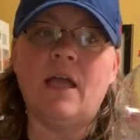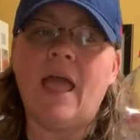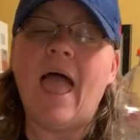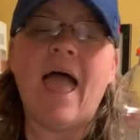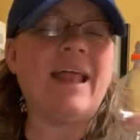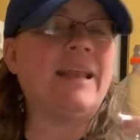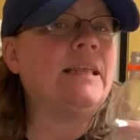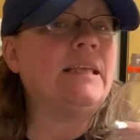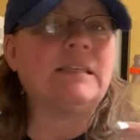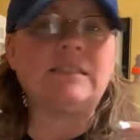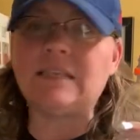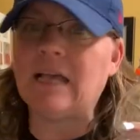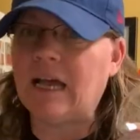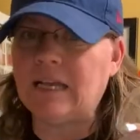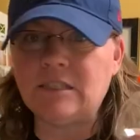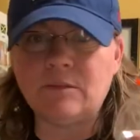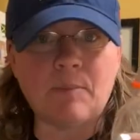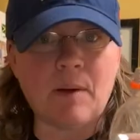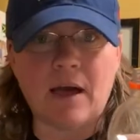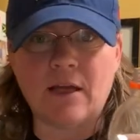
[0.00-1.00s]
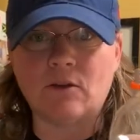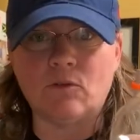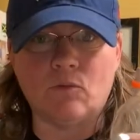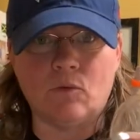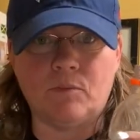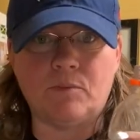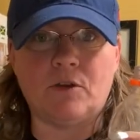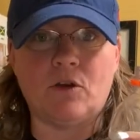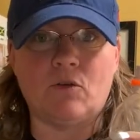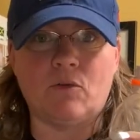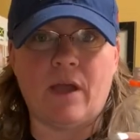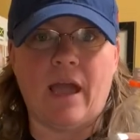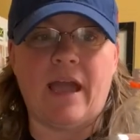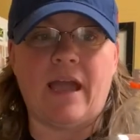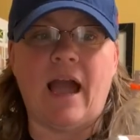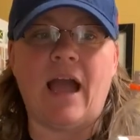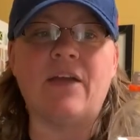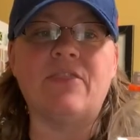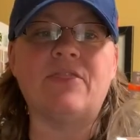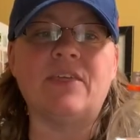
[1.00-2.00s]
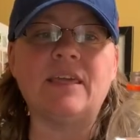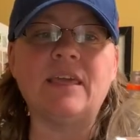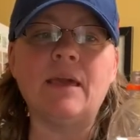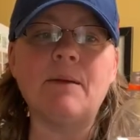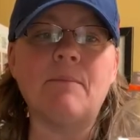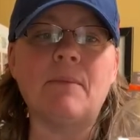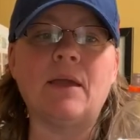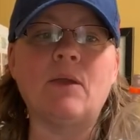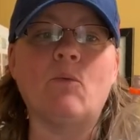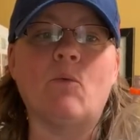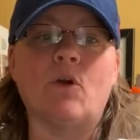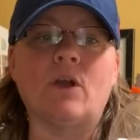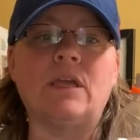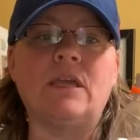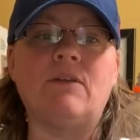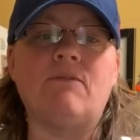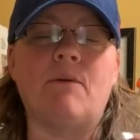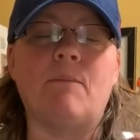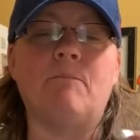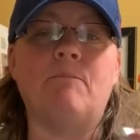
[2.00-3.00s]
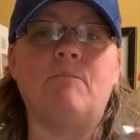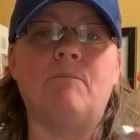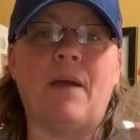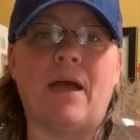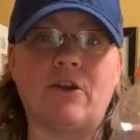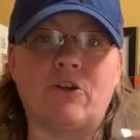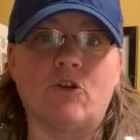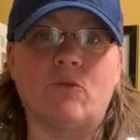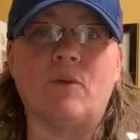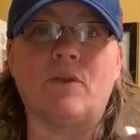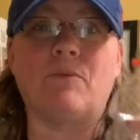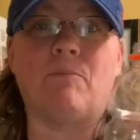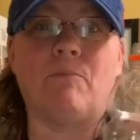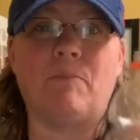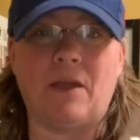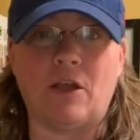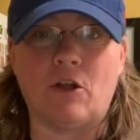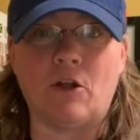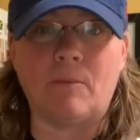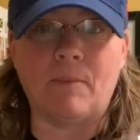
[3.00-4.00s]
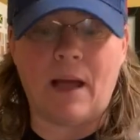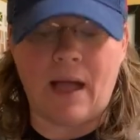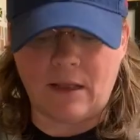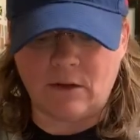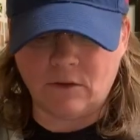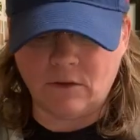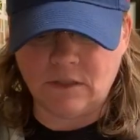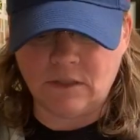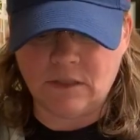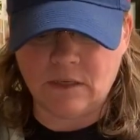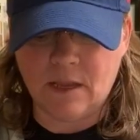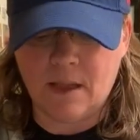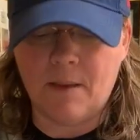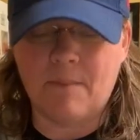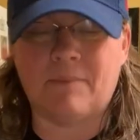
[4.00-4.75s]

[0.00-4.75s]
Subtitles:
Any size bottle will be okay. I think it might work even better with bigger bottles,